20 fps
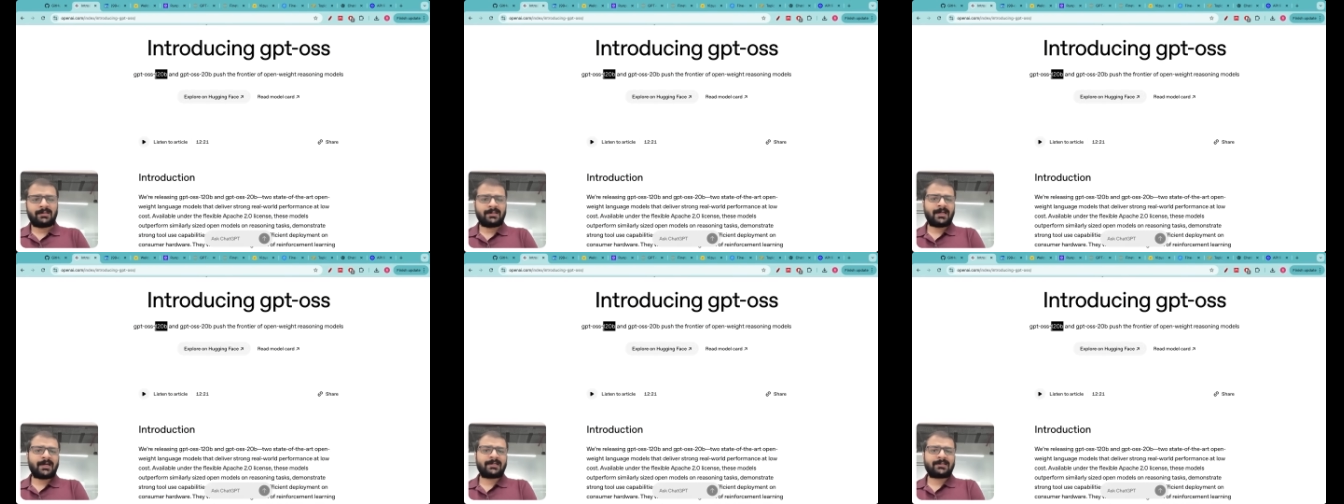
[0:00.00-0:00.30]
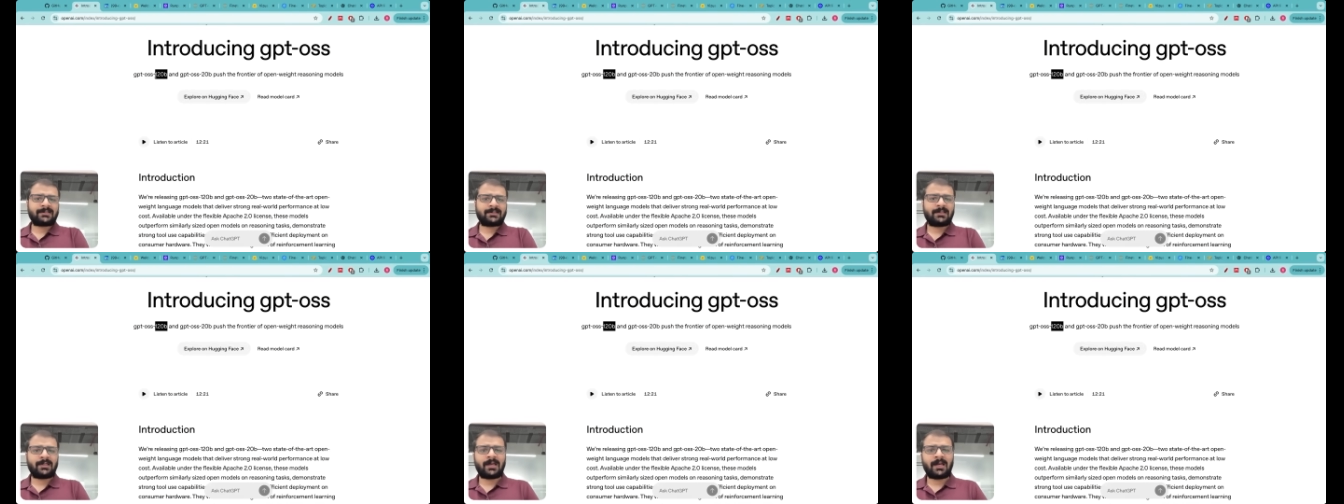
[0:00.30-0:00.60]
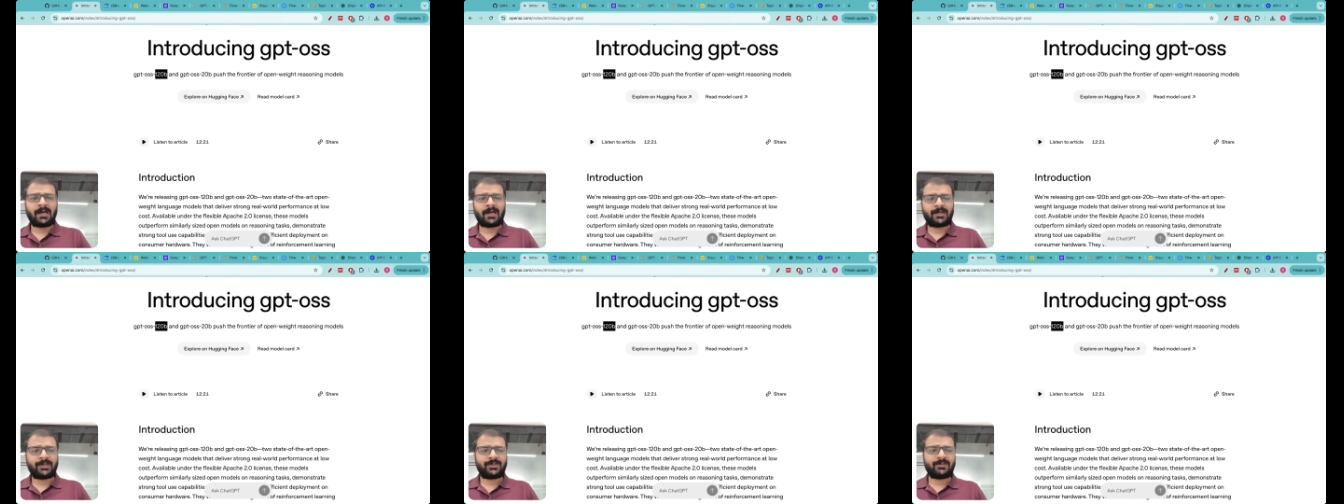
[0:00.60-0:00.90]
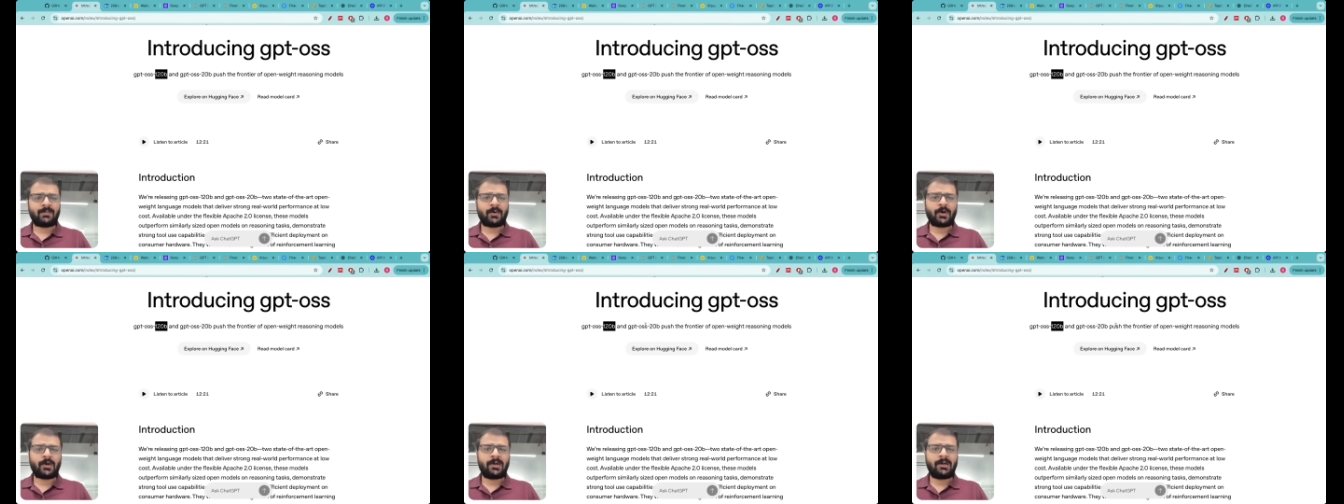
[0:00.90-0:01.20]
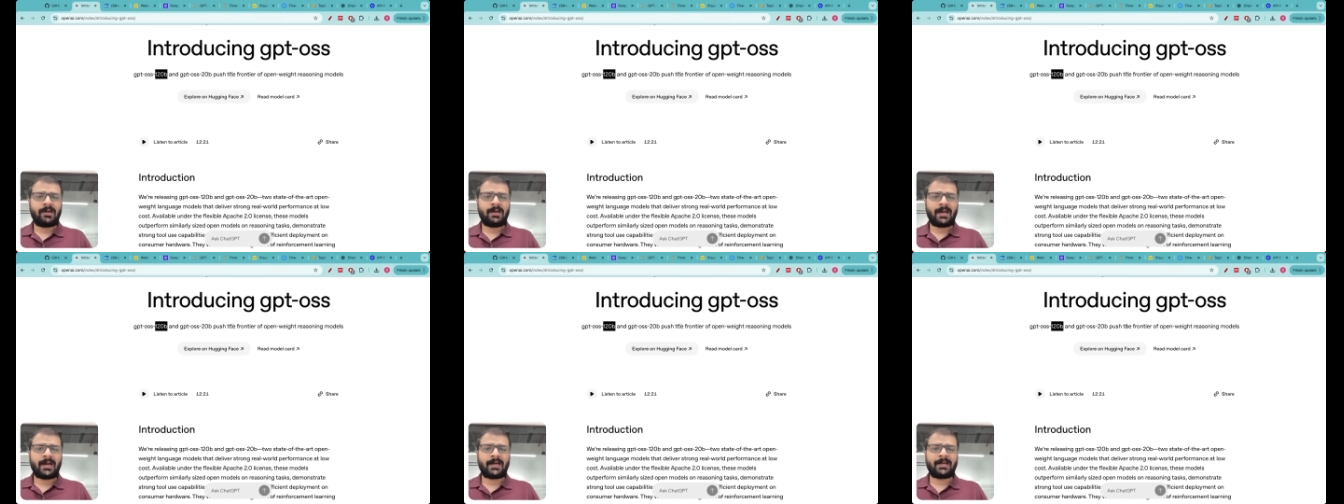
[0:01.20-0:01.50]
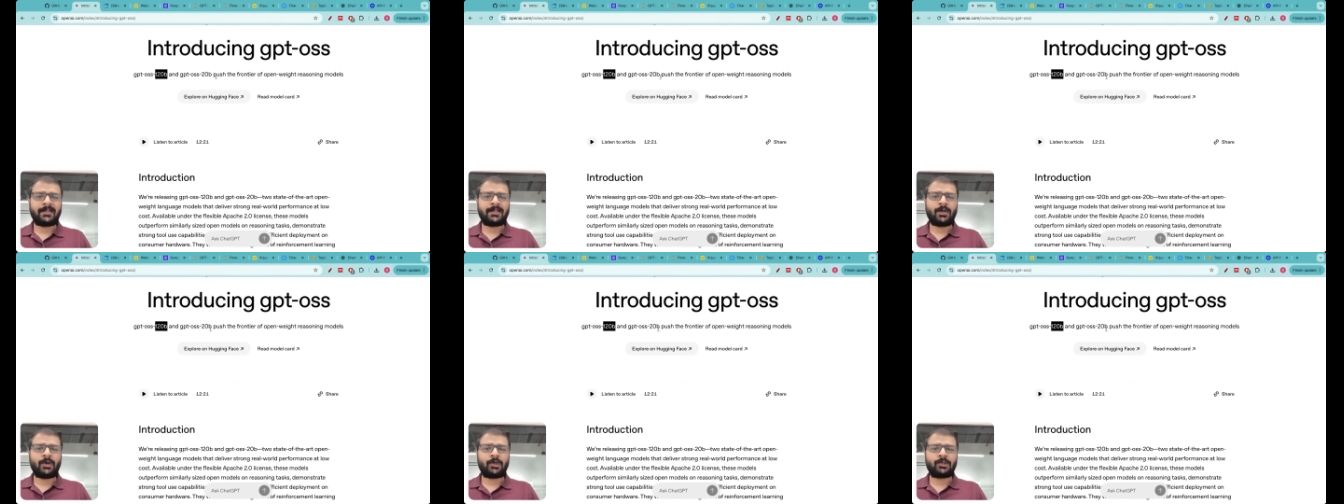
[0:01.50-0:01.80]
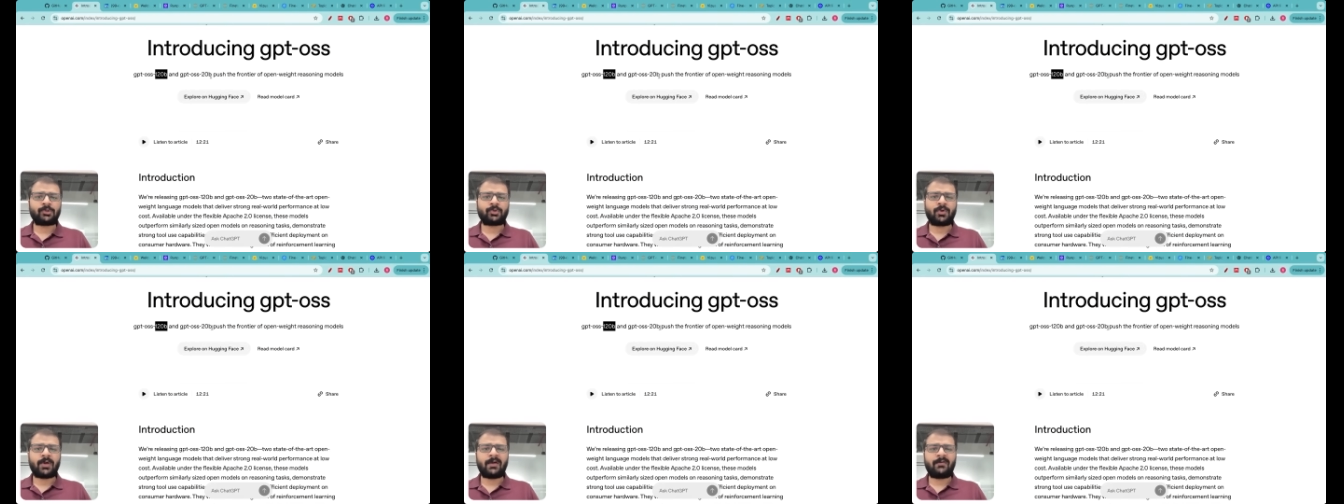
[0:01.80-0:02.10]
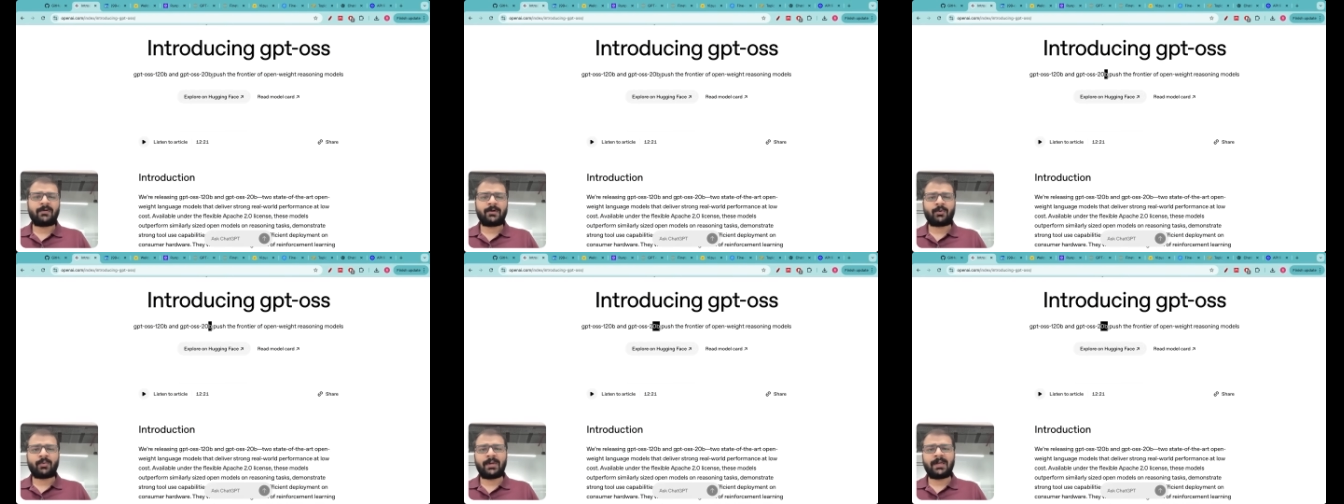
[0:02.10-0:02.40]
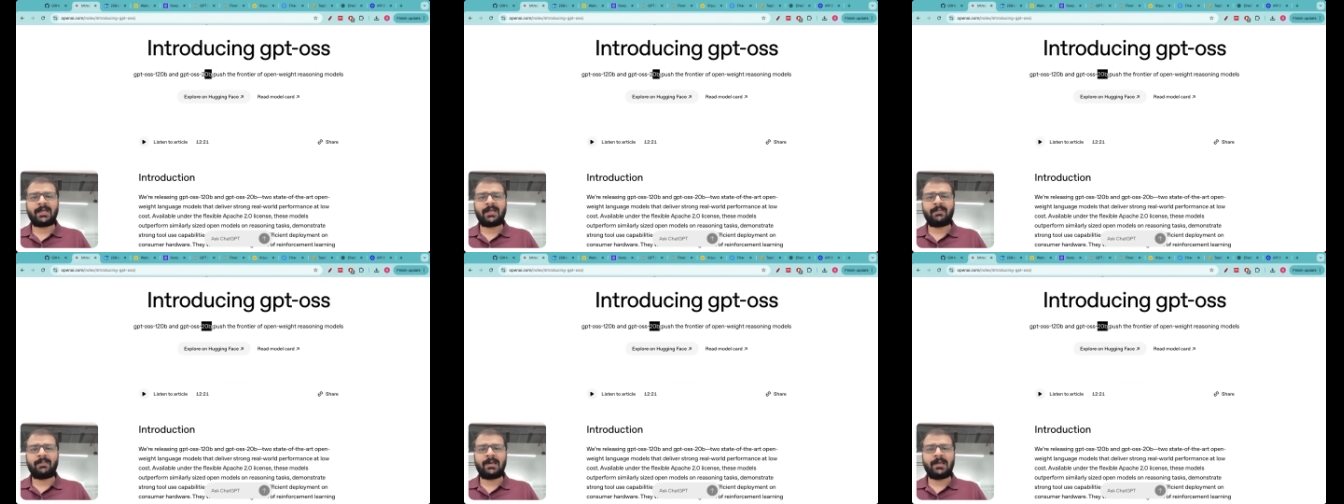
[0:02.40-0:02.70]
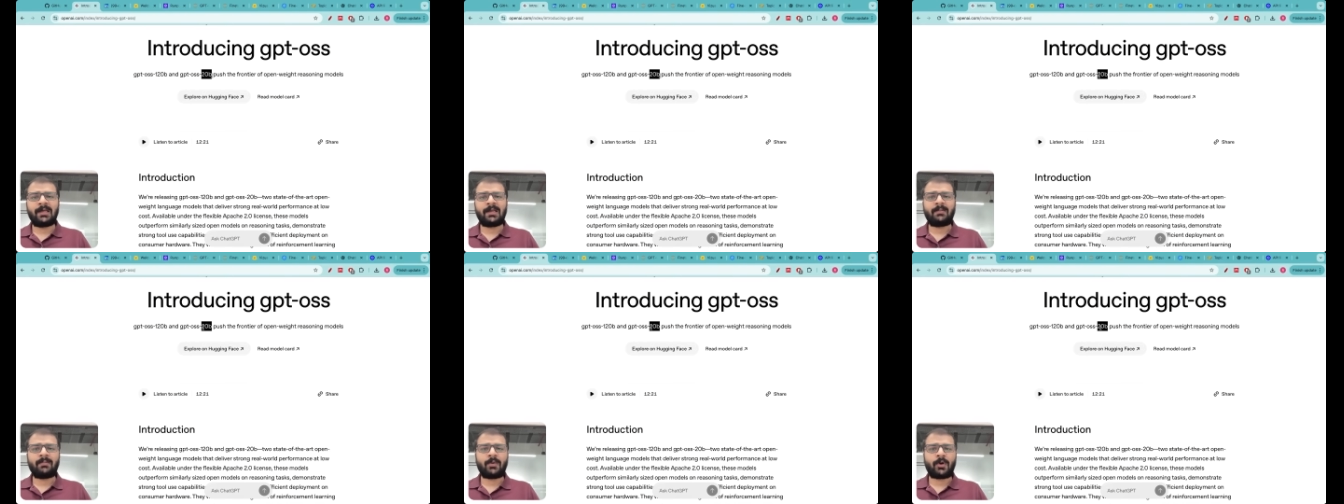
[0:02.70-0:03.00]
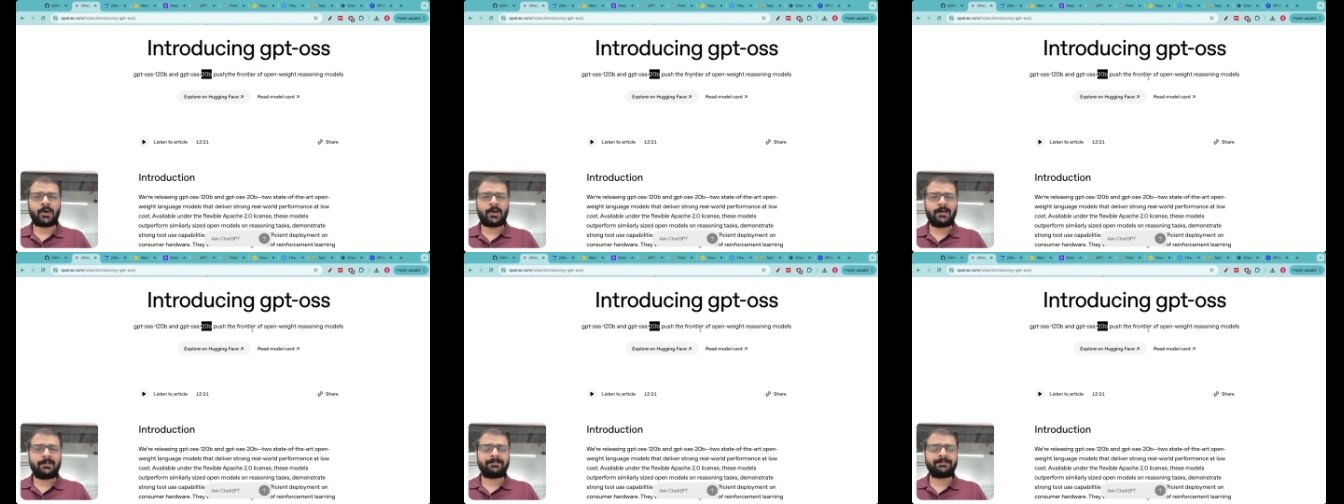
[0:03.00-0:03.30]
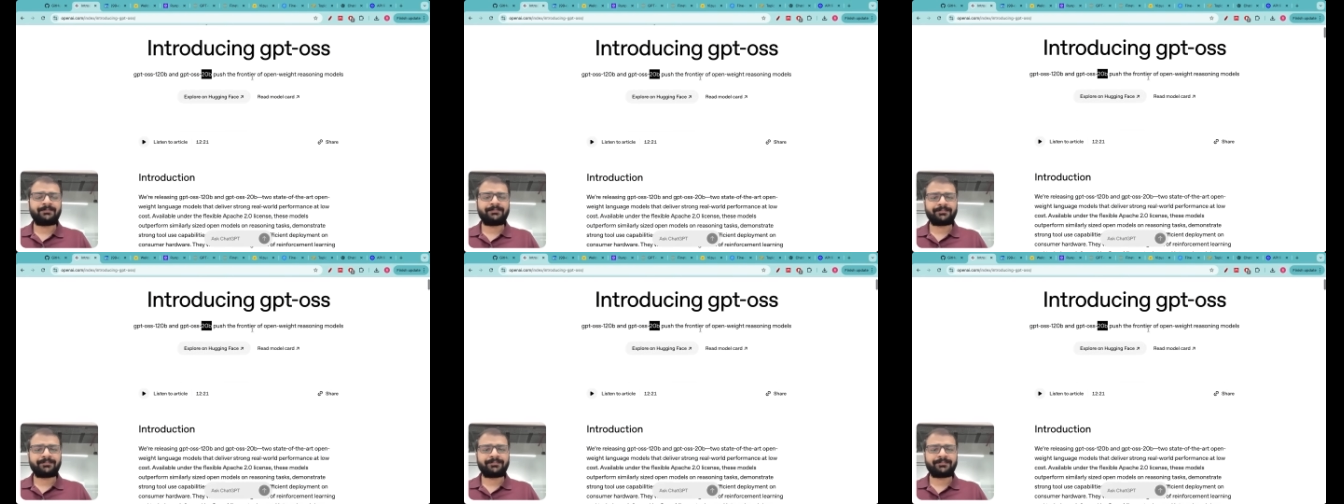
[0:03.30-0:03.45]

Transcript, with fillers: that's the large model and they also have a 20 billion model